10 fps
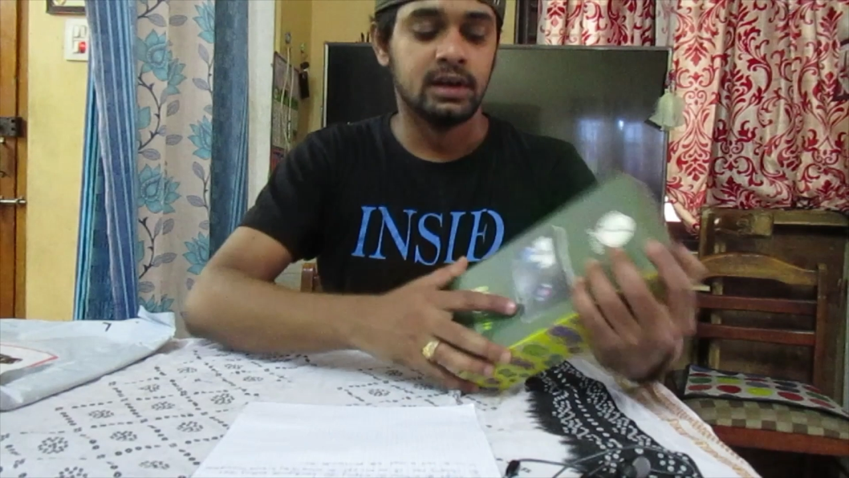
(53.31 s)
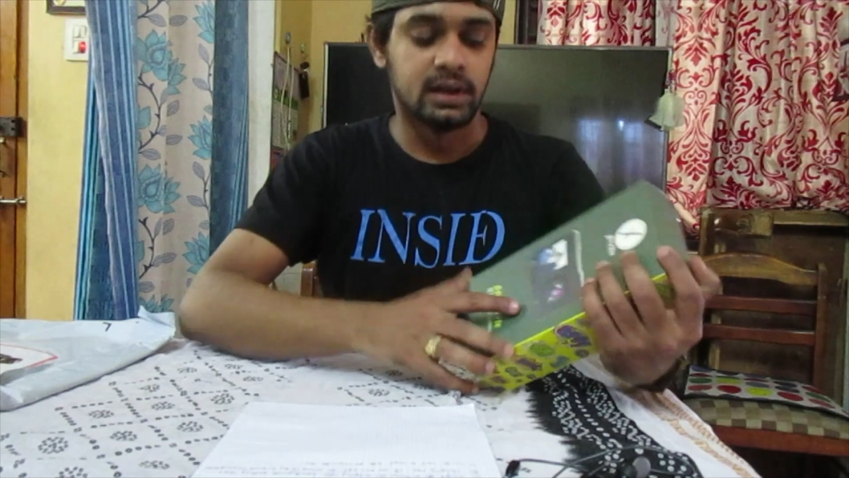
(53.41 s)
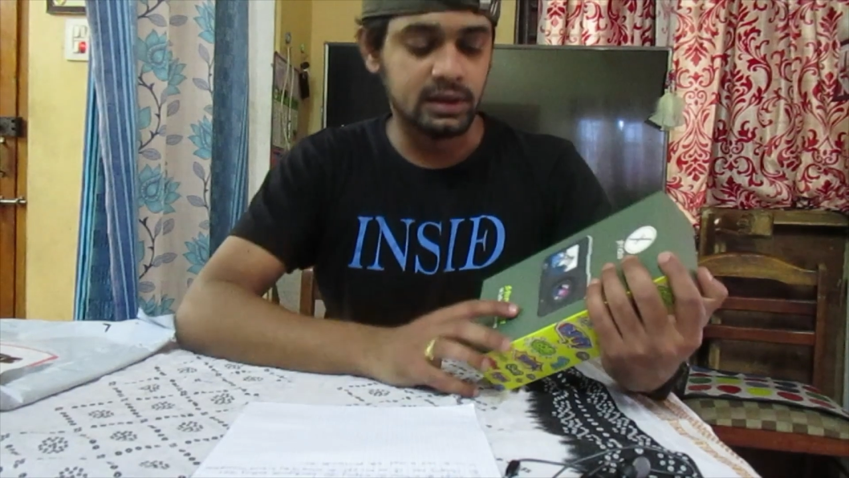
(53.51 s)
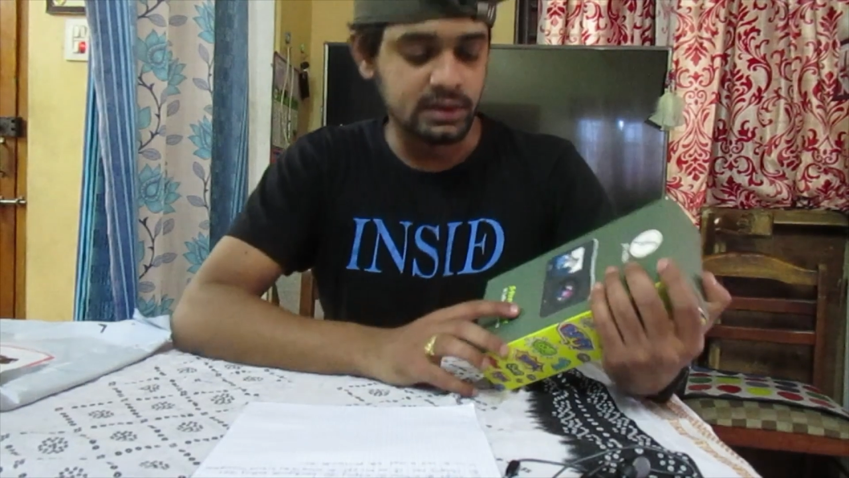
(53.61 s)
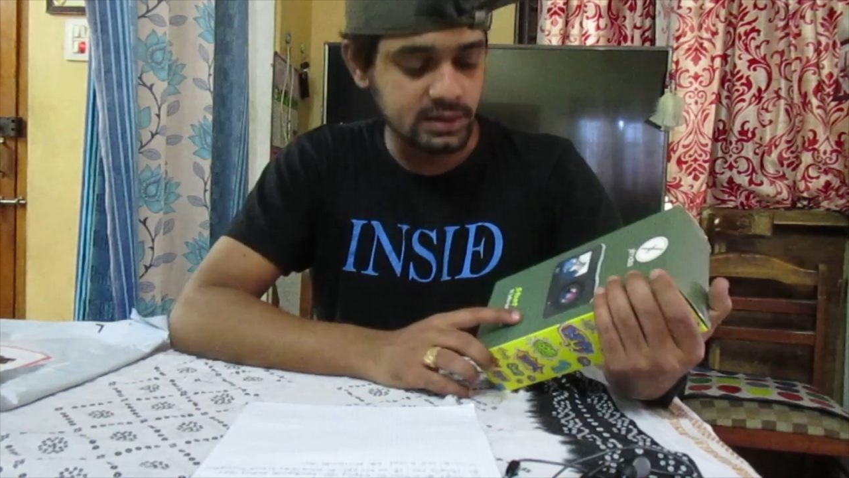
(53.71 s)

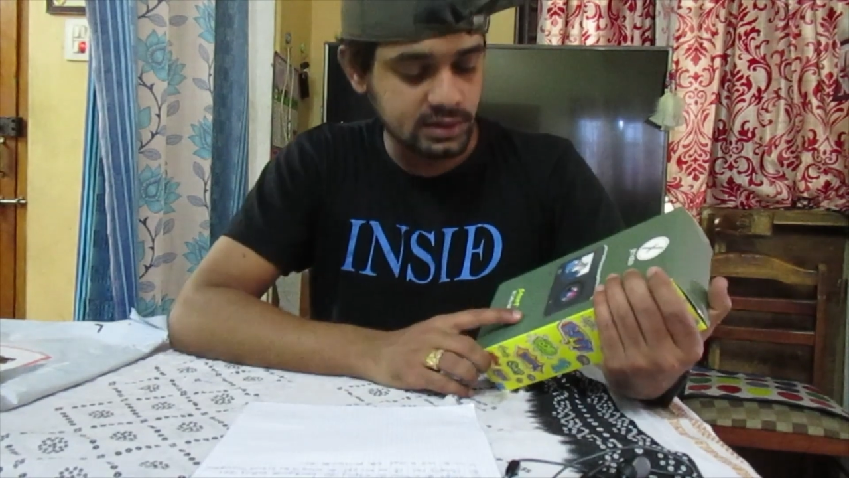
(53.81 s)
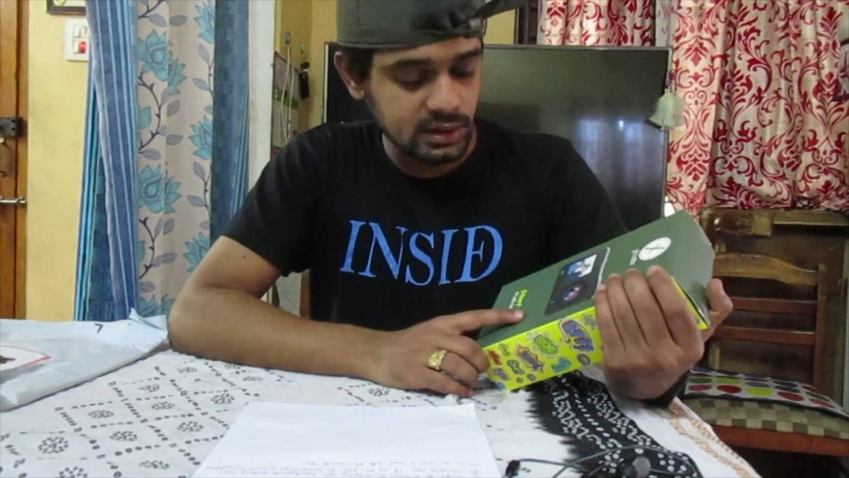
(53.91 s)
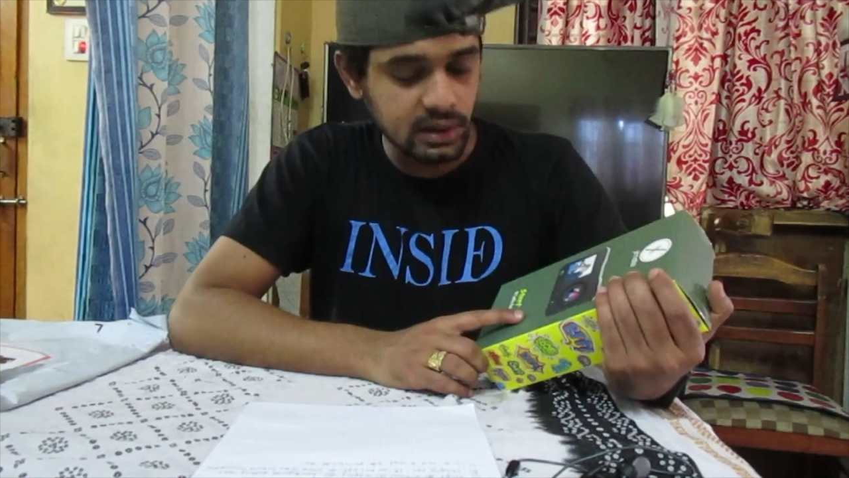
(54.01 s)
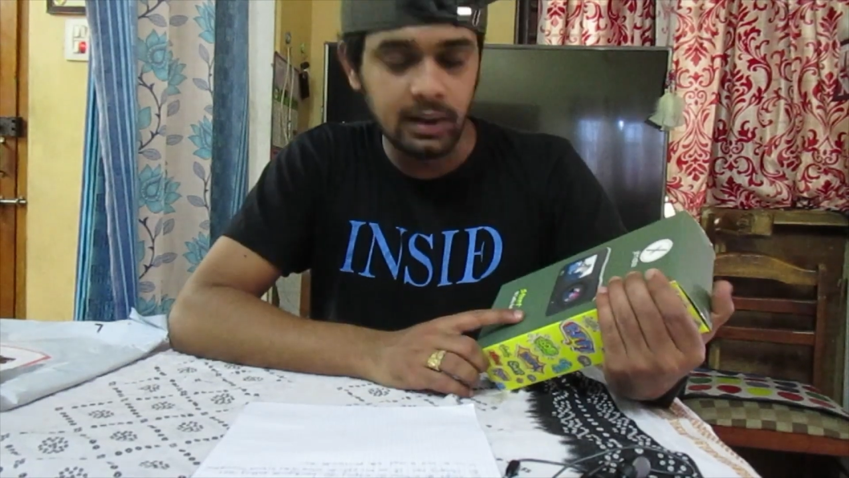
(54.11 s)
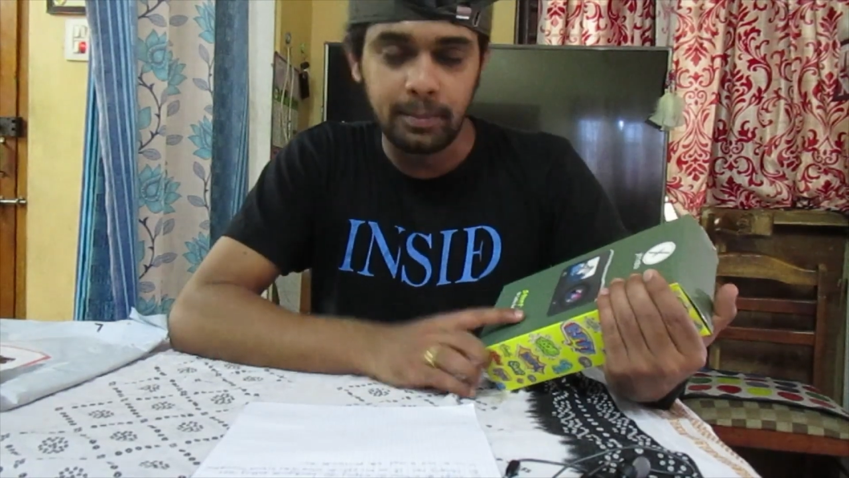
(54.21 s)

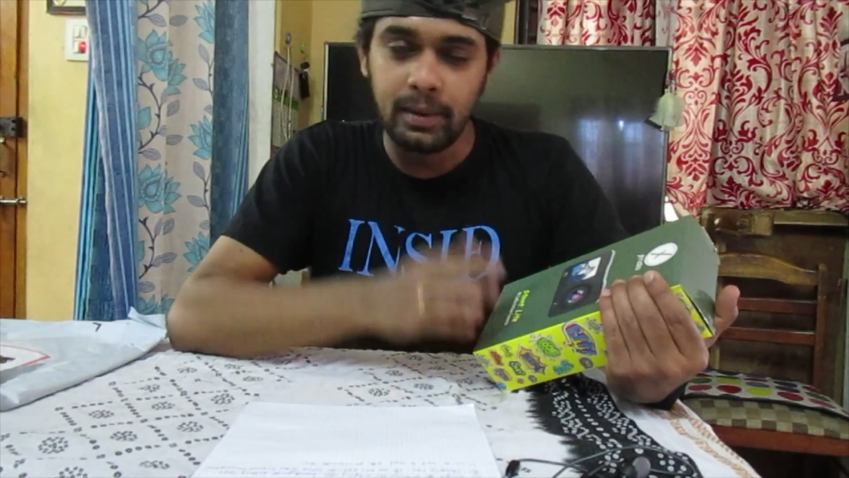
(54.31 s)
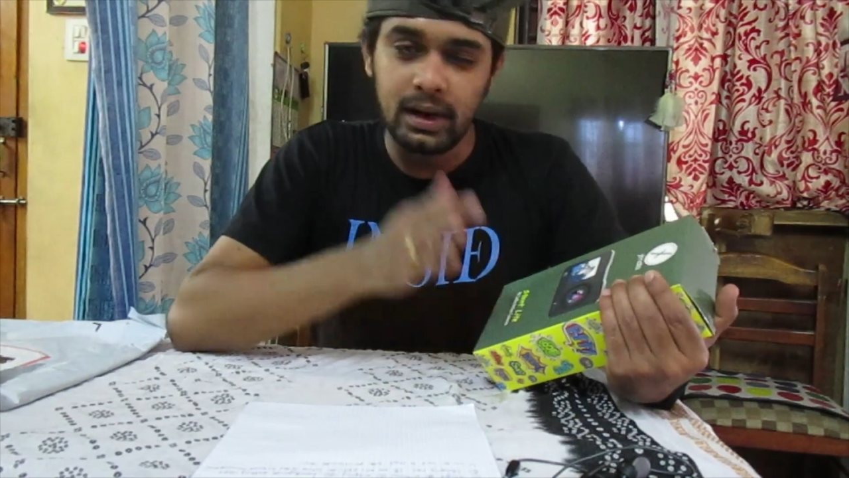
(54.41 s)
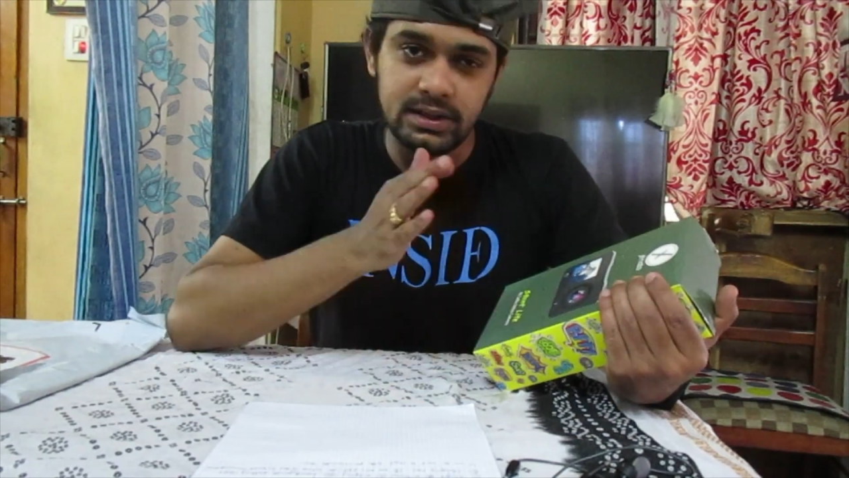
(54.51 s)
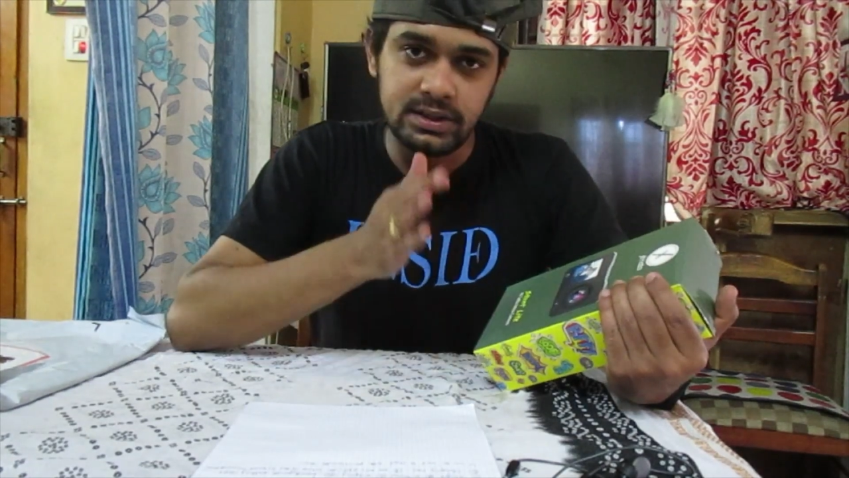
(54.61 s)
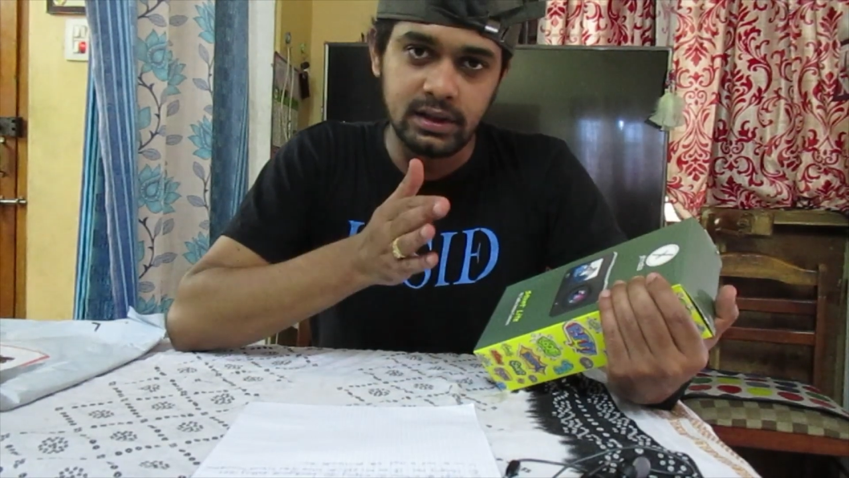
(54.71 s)
is a
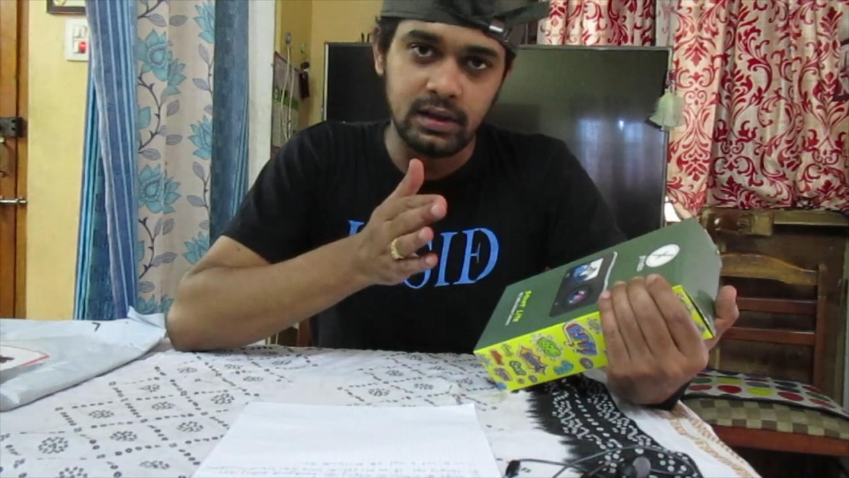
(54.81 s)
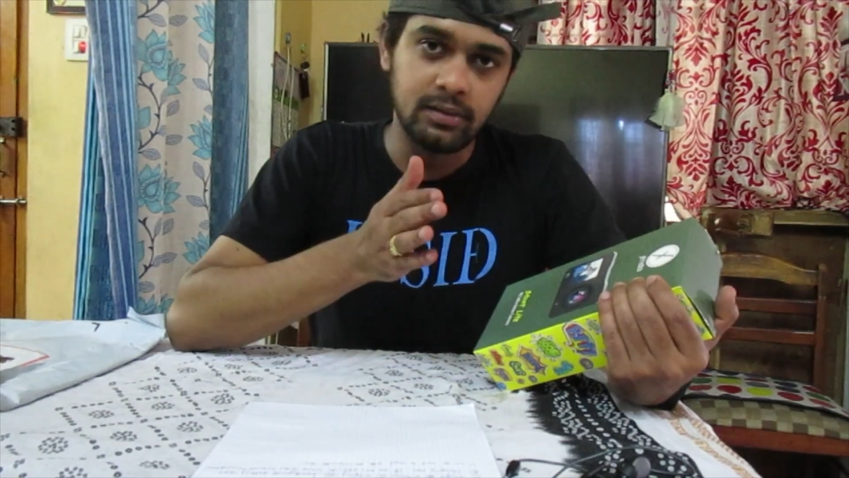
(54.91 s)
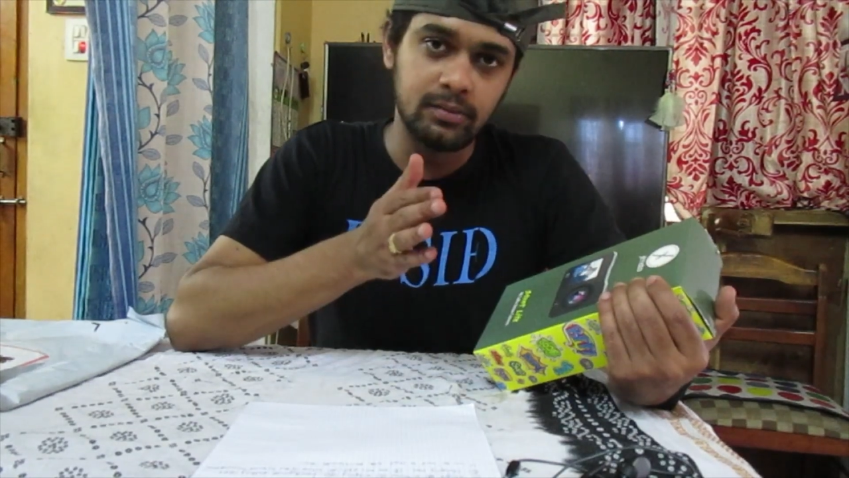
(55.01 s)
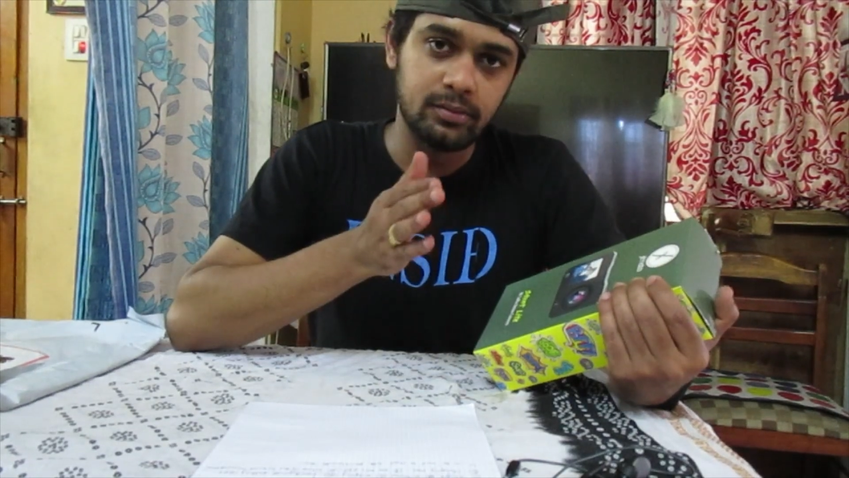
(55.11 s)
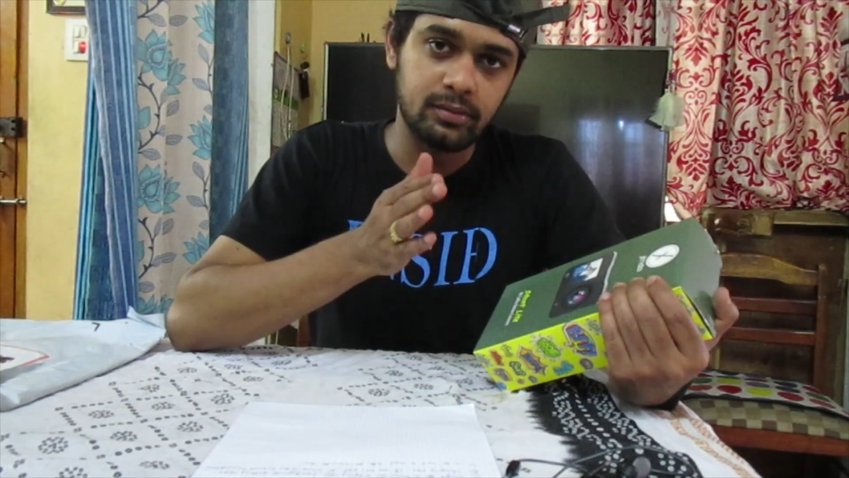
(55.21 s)
partial